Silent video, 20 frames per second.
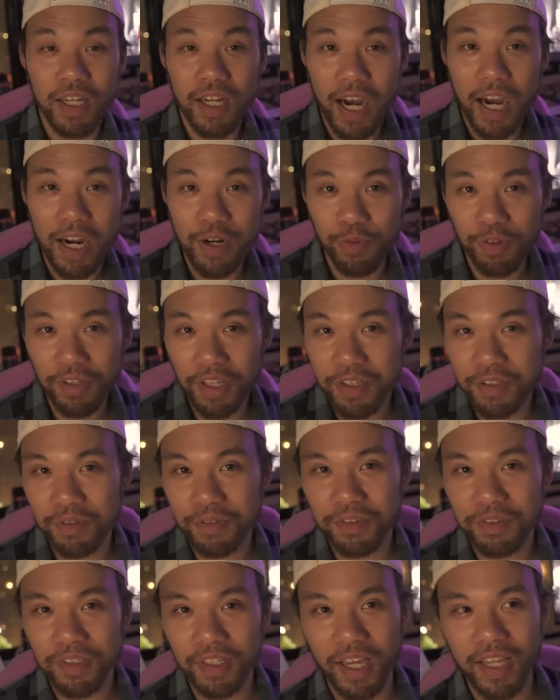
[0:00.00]
I really
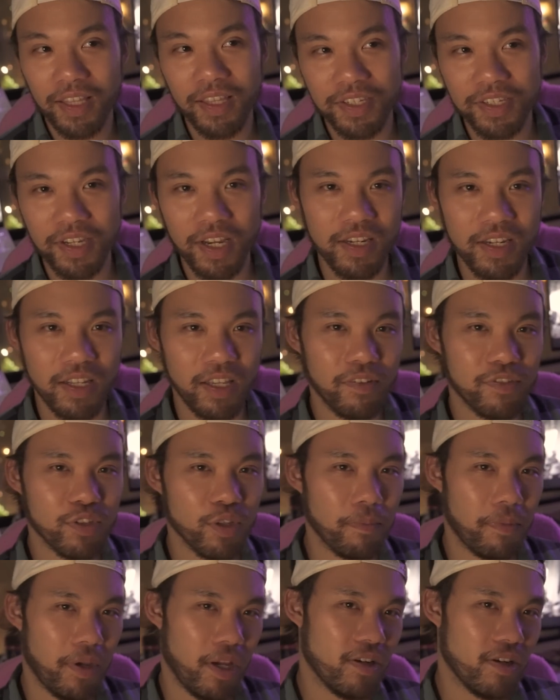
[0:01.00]
do like this idea of
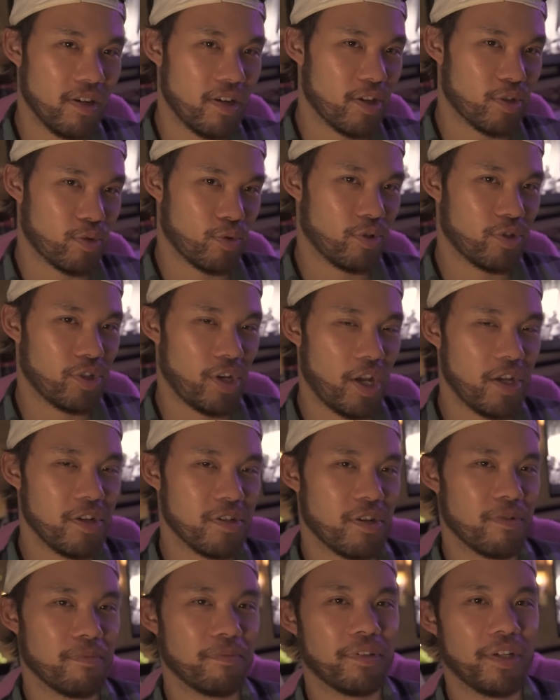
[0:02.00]
Sabine and Ezra
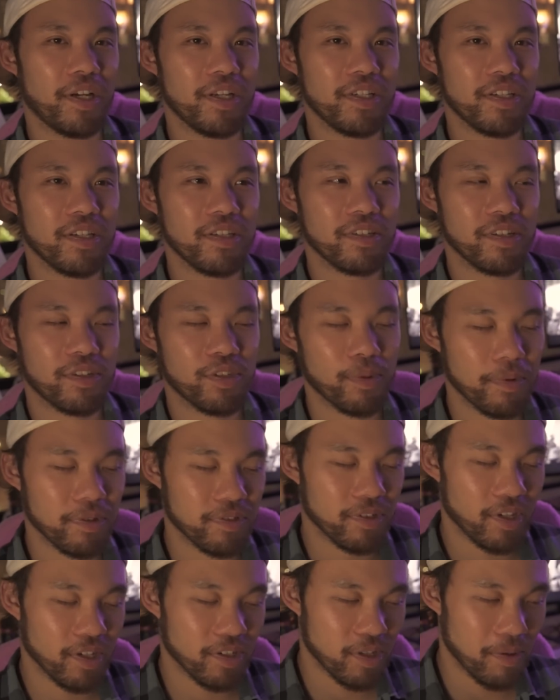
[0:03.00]
changing places. It's
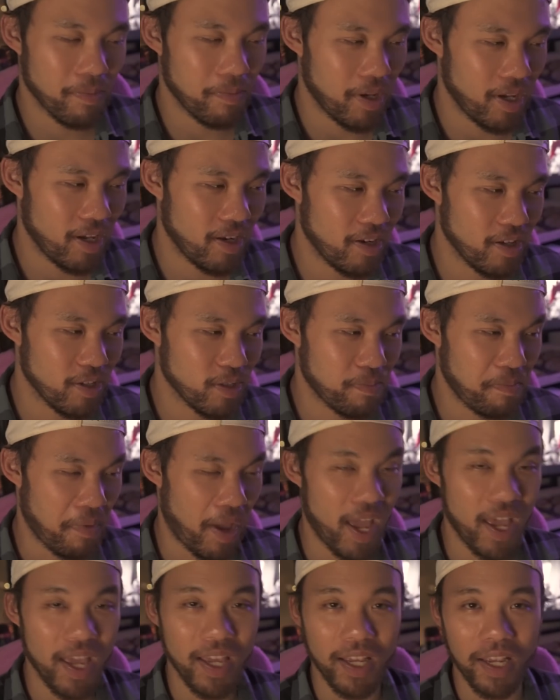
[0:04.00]
almost like Sabine is
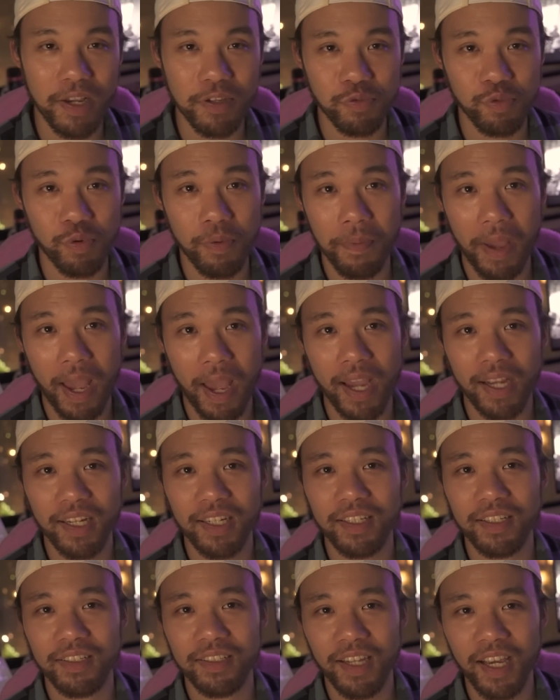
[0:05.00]
paying Ezra
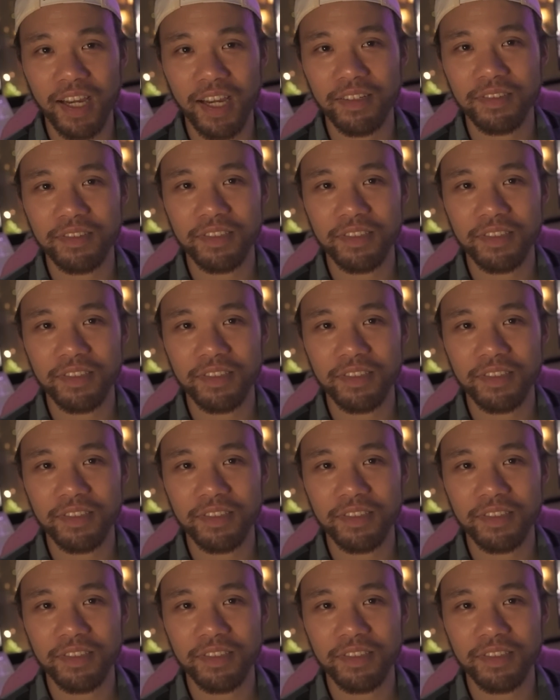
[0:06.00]
back now.